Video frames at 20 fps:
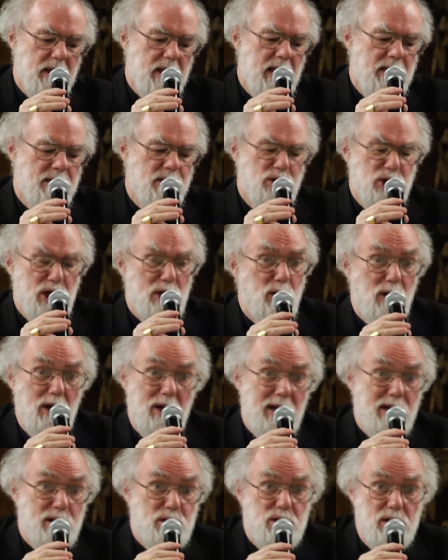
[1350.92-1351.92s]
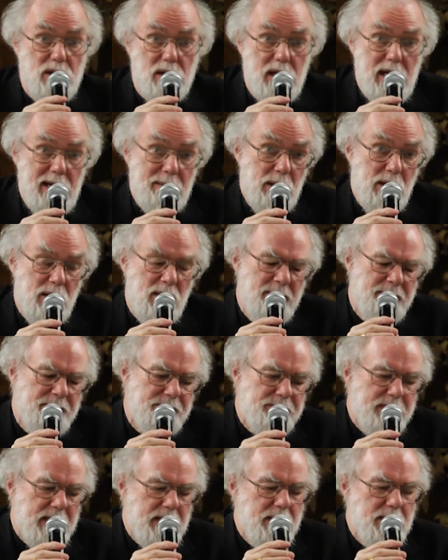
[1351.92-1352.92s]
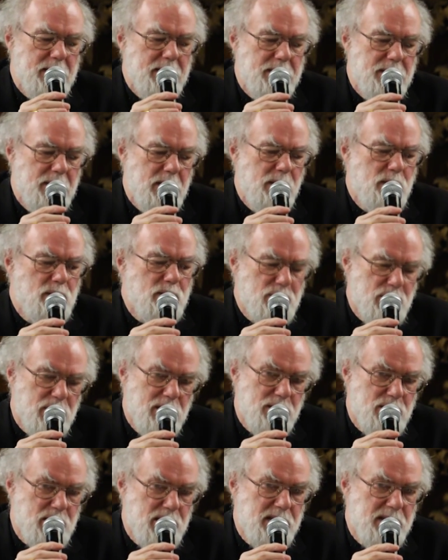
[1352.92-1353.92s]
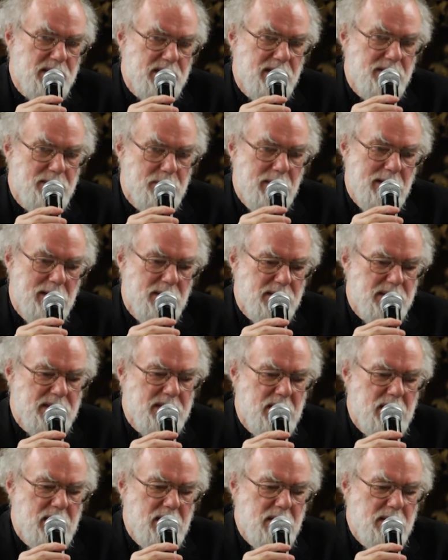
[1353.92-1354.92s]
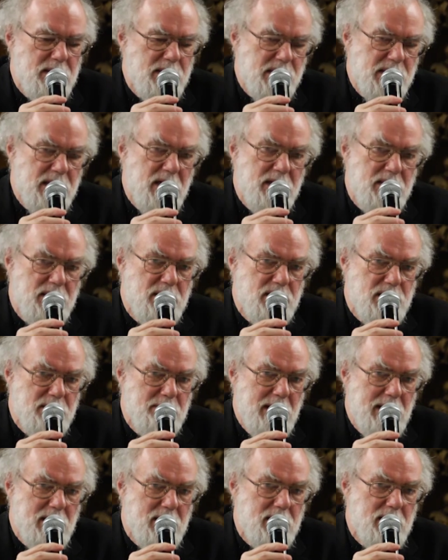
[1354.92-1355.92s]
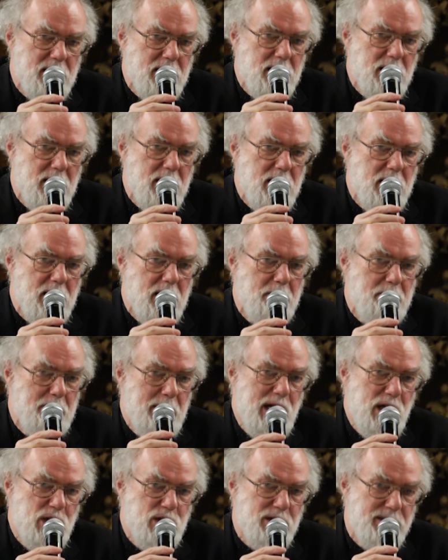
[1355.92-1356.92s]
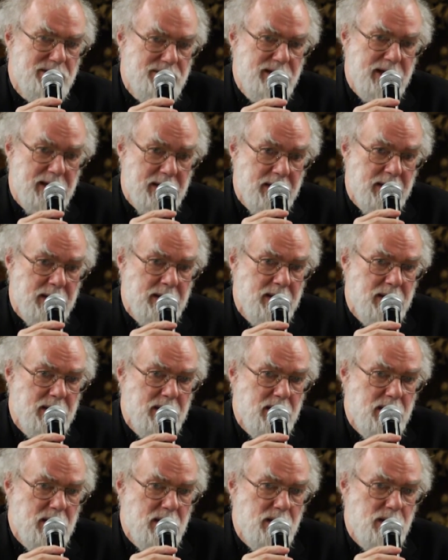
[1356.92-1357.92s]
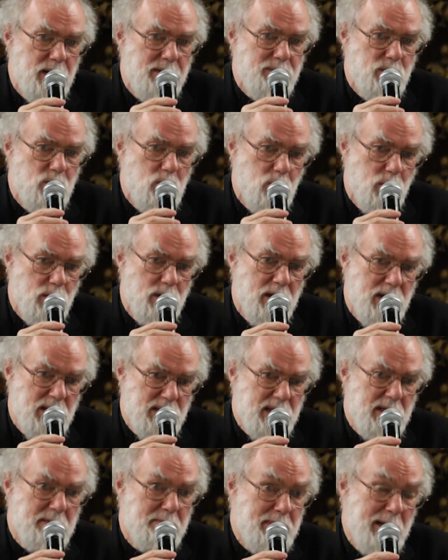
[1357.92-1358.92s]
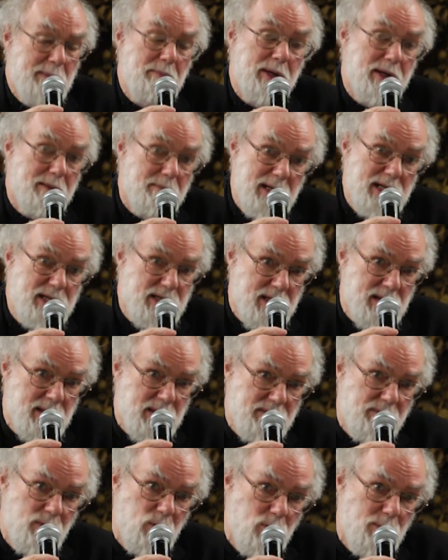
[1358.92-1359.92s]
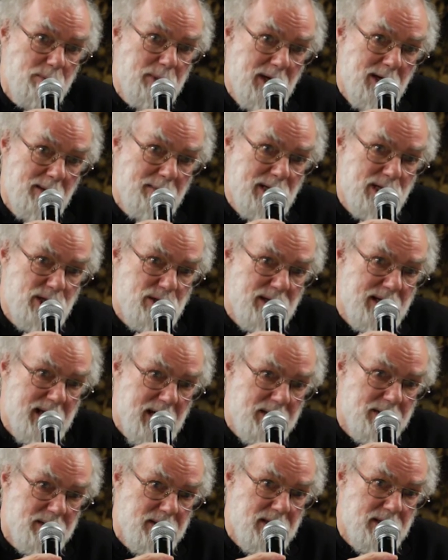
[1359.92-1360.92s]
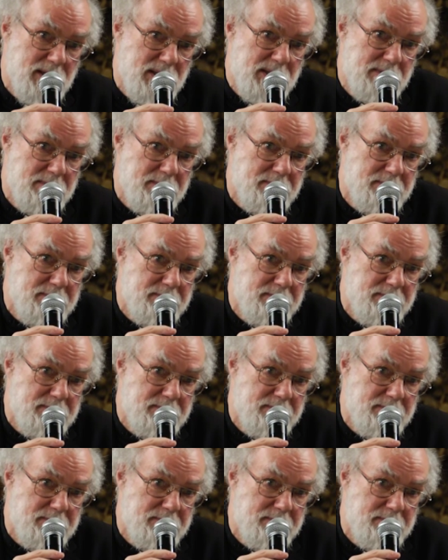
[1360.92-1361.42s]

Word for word: and the general election came along, the local churches in South Wales decided to make a major thing of organising public meetings for all parliamentary candidates,